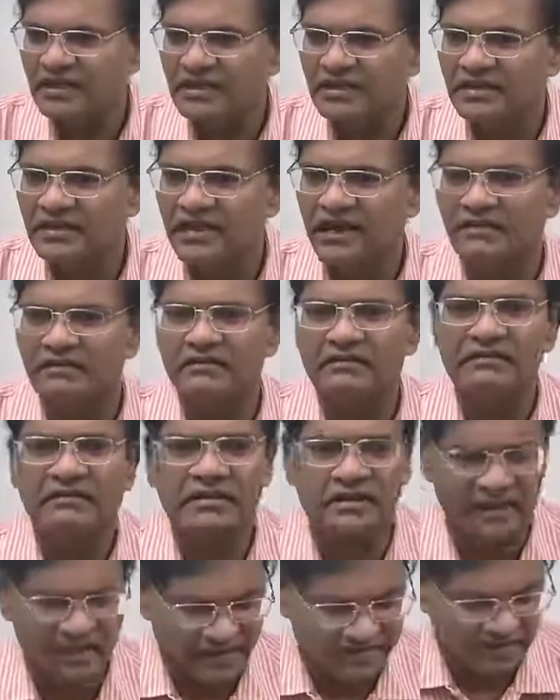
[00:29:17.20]
Now,
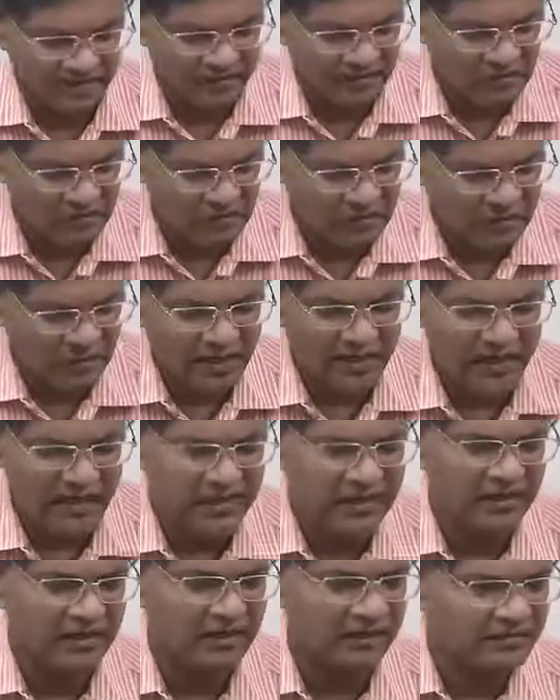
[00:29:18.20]
what are
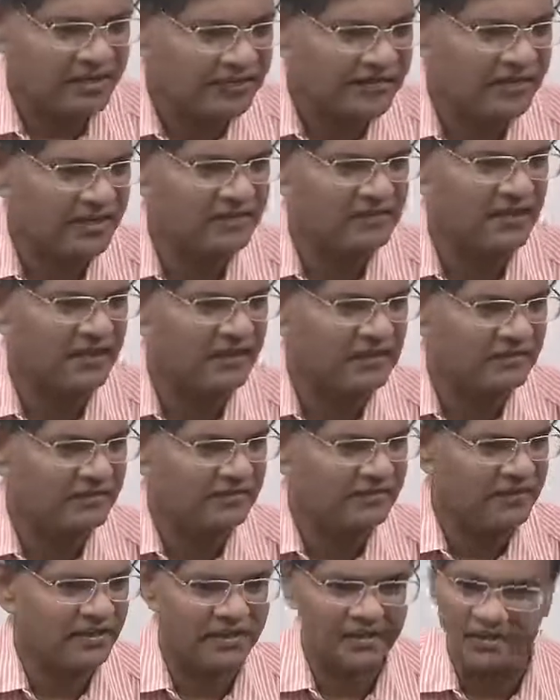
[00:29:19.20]
our suggestion
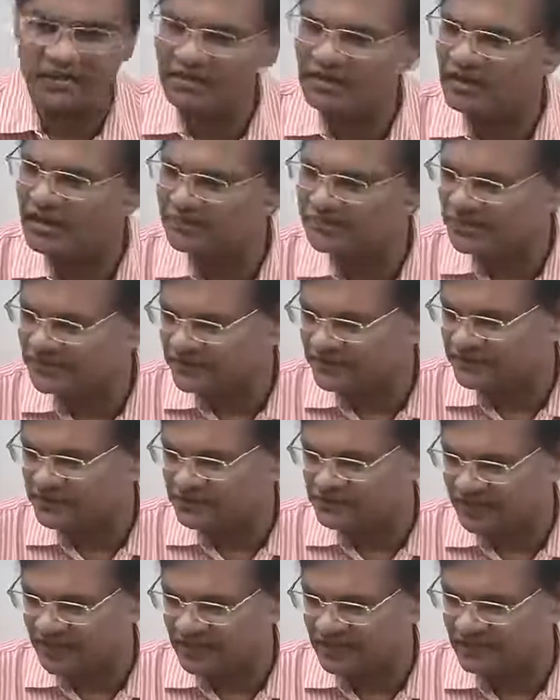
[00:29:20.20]
for the office of the
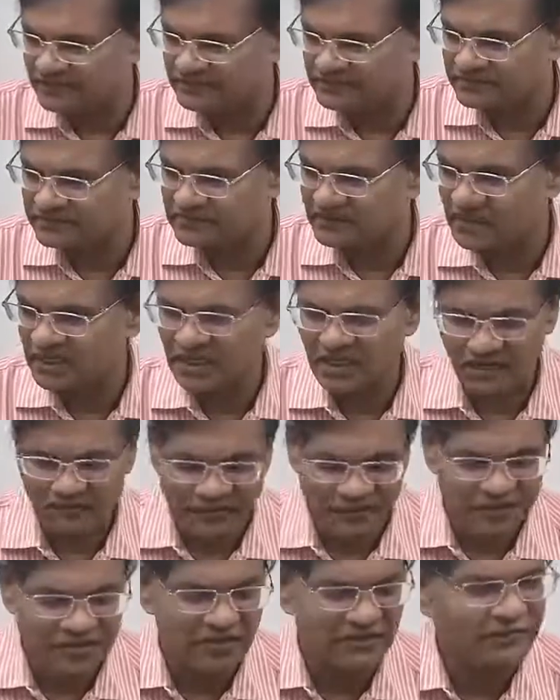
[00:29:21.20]
Speaker? We
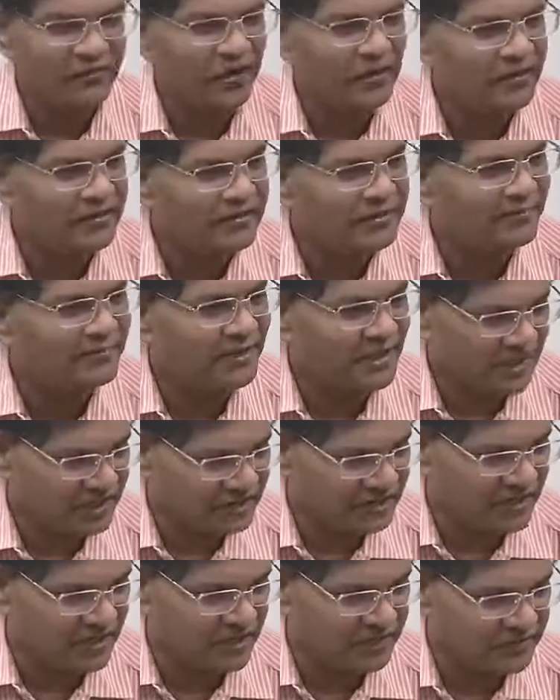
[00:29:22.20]
should follow the British
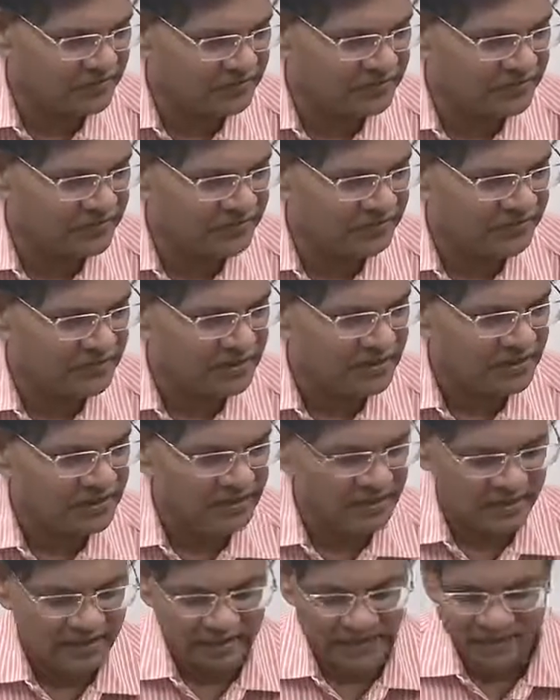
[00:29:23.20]
traditions,
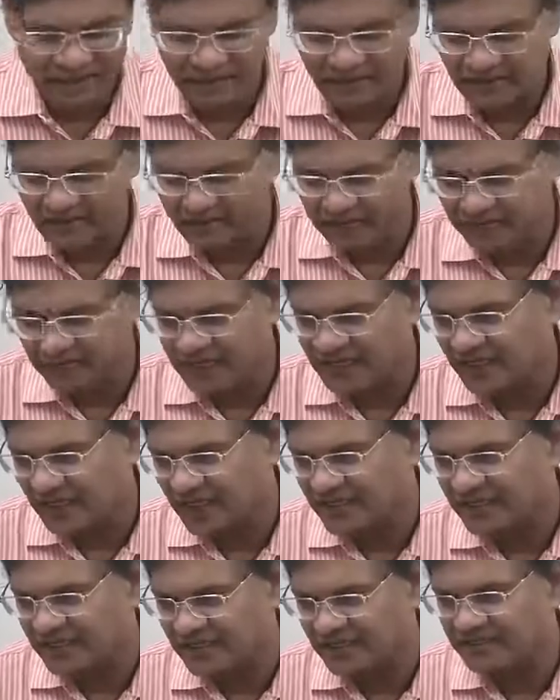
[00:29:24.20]
for
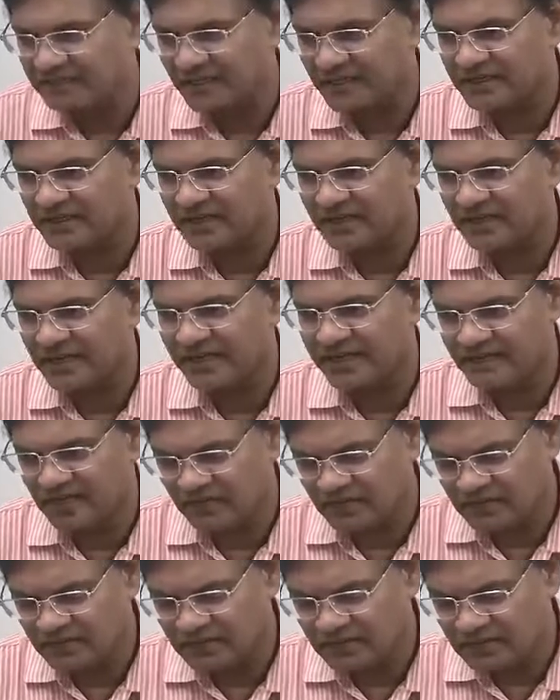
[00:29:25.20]
electing the Speaker. Right
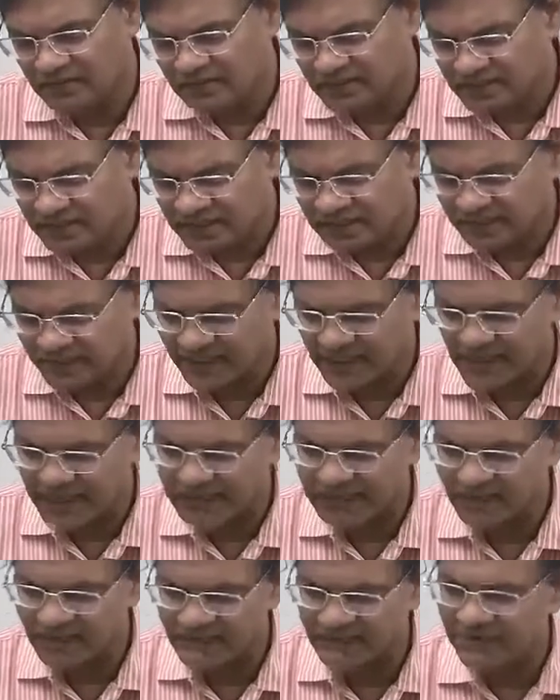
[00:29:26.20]
now, the Speaker is
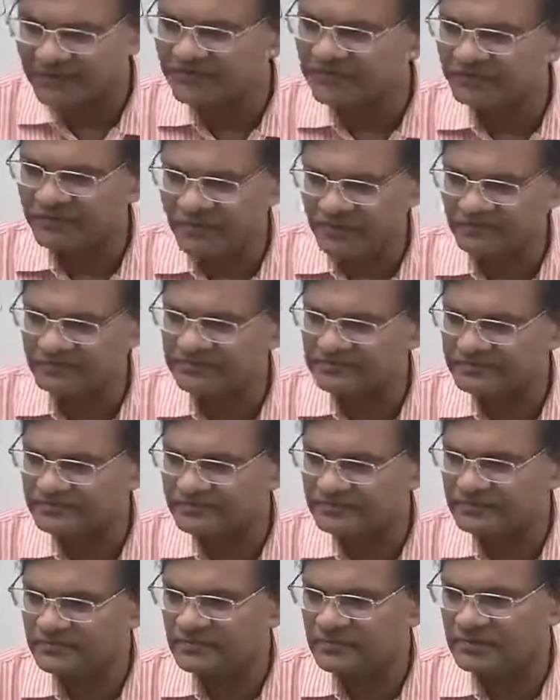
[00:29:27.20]
always from
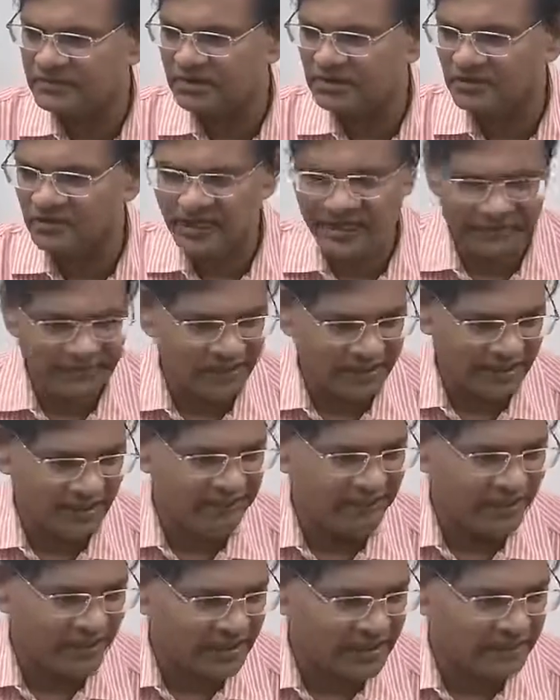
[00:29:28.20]
ruling political
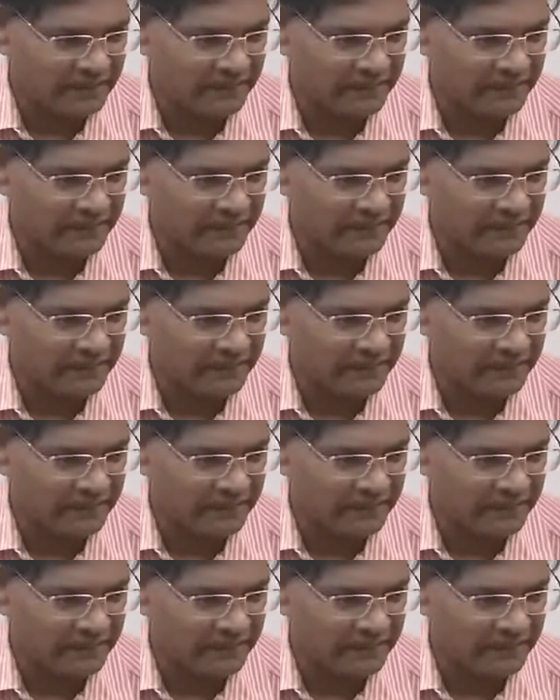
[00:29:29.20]
party,